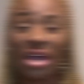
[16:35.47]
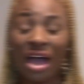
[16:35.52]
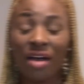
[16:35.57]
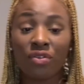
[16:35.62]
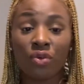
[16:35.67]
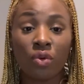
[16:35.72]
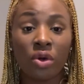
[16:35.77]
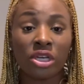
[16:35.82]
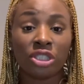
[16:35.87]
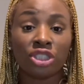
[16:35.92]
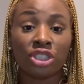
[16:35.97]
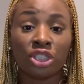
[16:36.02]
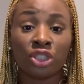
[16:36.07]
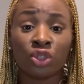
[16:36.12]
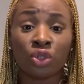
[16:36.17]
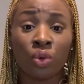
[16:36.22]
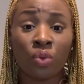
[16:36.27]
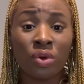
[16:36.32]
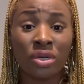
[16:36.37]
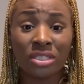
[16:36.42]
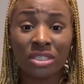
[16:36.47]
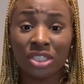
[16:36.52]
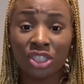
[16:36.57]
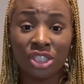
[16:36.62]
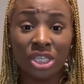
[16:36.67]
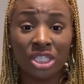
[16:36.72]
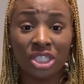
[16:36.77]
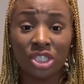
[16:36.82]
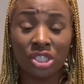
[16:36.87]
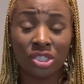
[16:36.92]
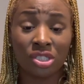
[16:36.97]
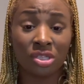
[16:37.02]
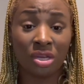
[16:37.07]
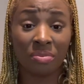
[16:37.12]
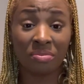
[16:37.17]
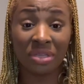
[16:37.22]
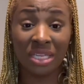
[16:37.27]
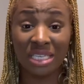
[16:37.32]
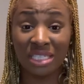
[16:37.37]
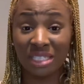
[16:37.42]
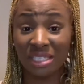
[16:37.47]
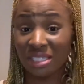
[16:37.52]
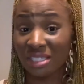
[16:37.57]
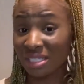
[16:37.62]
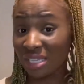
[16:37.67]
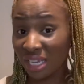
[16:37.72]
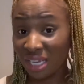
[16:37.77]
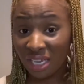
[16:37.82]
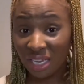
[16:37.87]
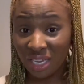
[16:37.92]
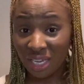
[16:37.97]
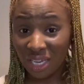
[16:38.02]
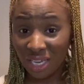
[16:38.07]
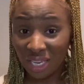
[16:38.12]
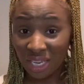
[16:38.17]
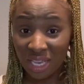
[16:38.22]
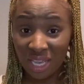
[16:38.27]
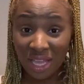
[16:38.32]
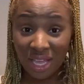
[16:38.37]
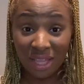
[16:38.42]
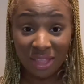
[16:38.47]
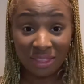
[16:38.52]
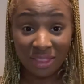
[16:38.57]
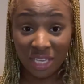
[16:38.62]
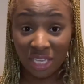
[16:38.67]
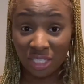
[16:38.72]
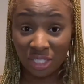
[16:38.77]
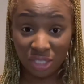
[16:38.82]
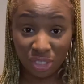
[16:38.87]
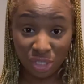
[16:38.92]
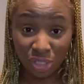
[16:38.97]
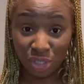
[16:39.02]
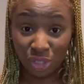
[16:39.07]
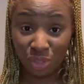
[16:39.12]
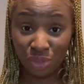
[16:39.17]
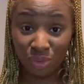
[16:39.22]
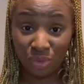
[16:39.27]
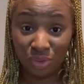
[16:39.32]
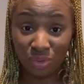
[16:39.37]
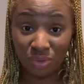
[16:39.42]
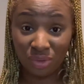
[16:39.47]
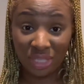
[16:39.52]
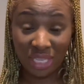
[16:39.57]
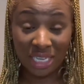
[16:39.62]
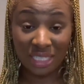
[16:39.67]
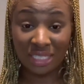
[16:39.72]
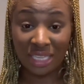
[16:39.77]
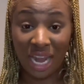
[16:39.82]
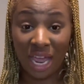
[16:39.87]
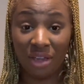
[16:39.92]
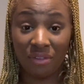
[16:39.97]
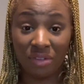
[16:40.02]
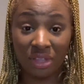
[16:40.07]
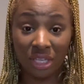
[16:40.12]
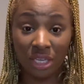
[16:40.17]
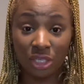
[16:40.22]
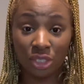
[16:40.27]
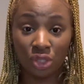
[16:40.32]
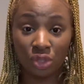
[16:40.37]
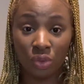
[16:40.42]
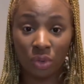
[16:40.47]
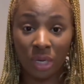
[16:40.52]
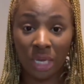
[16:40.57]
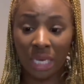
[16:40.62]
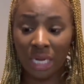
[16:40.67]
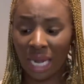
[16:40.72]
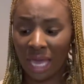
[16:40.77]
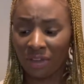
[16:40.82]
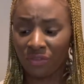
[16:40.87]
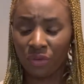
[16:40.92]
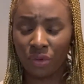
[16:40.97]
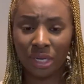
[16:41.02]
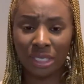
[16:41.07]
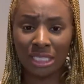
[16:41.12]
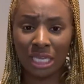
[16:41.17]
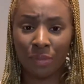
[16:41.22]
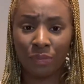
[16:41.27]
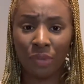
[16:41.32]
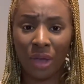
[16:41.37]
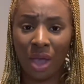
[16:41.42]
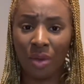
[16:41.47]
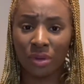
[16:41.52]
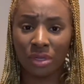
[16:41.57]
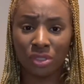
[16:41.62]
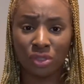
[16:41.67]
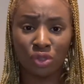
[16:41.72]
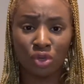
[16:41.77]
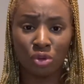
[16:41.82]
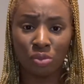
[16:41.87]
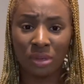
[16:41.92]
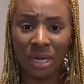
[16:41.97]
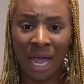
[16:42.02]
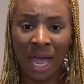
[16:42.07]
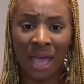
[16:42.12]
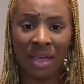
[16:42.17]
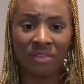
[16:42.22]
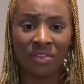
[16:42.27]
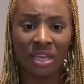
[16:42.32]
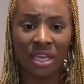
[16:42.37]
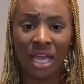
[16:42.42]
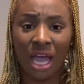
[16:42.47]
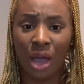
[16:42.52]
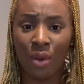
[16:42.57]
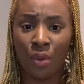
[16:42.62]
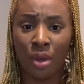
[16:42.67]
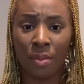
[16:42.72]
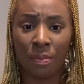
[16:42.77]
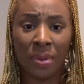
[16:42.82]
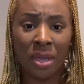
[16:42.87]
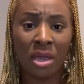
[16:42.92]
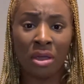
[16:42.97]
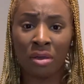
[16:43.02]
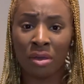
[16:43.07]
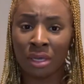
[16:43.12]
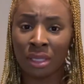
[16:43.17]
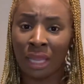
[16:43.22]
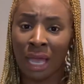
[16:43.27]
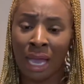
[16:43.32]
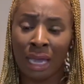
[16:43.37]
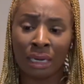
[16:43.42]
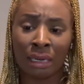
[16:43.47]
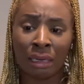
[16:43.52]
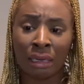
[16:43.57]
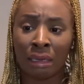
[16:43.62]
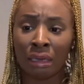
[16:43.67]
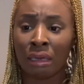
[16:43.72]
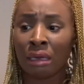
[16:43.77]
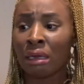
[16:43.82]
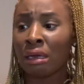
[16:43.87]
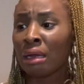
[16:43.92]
have questions or want suggestions on places to eat, things to do, things that I really enjoyed. Like, for example, I went scuba diving, I went paragliding,